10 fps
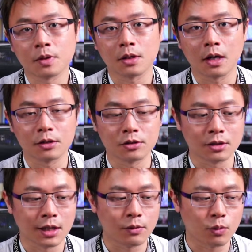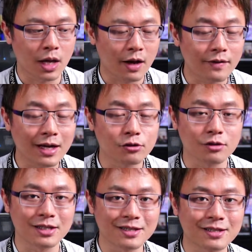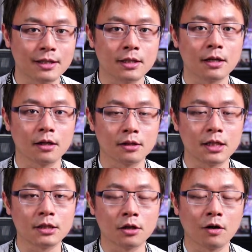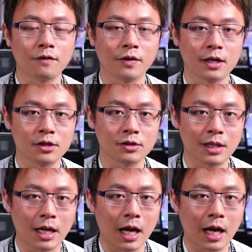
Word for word: Now, until today, we haven't actually seen a detail of any state.